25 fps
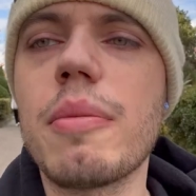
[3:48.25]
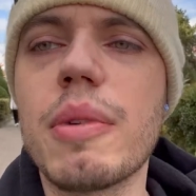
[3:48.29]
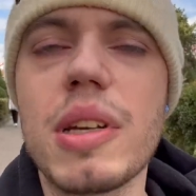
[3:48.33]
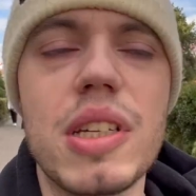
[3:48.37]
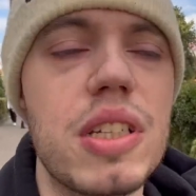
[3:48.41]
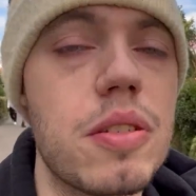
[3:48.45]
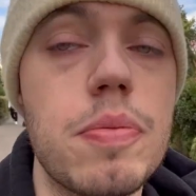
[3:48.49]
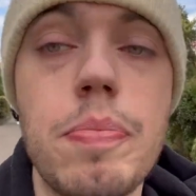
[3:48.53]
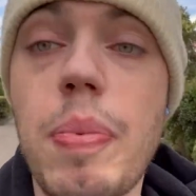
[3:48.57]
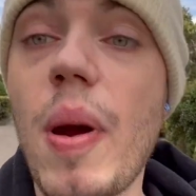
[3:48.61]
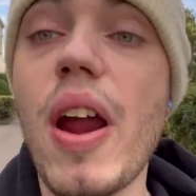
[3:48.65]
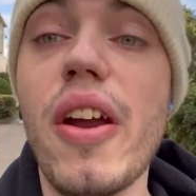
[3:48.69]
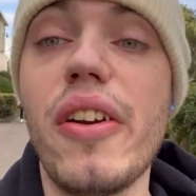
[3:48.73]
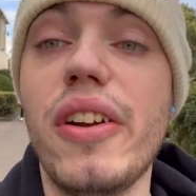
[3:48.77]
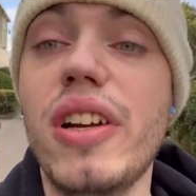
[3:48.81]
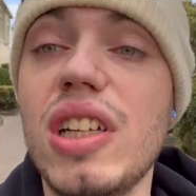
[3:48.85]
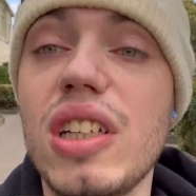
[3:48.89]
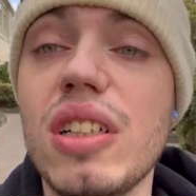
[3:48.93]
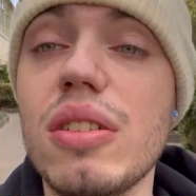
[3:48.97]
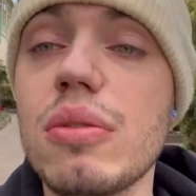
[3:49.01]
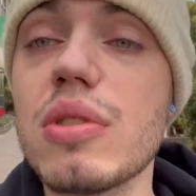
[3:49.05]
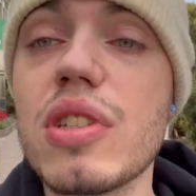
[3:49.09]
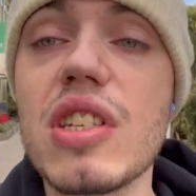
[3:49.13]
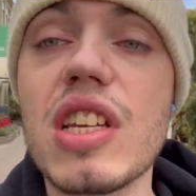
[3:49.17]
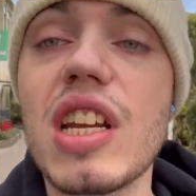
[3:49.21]
because apparently
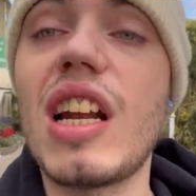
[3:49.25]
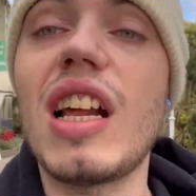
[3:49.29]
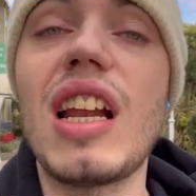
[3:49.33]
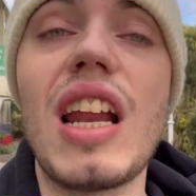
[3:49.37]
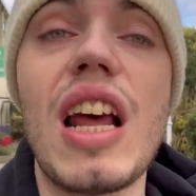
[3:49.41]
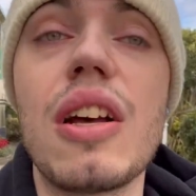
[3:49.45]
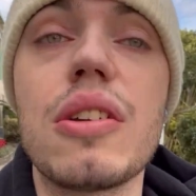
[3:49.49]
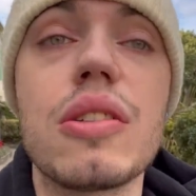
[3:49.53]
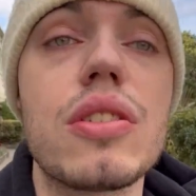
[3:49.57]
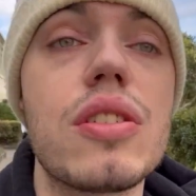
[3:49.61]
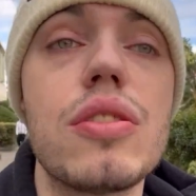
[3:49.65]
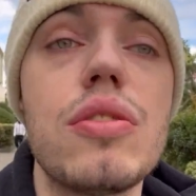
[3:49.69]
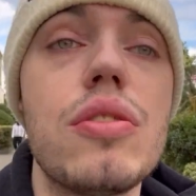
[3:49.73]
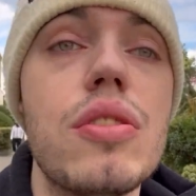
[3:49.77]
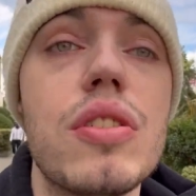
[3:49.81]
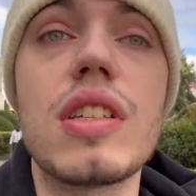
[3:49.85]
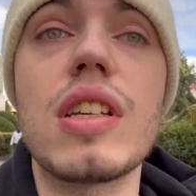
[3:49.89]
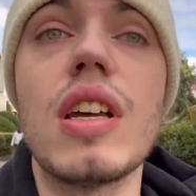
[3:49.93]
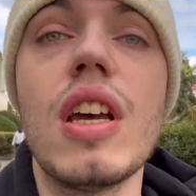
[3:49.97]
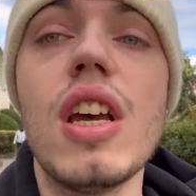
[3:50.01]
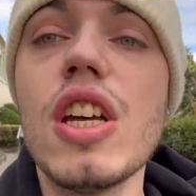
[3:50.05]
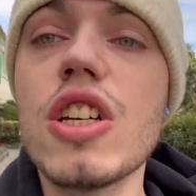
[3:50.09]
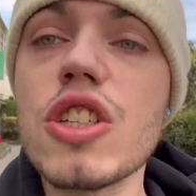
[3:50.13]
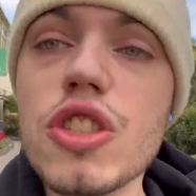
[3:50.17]
he wasn't allowed to use it.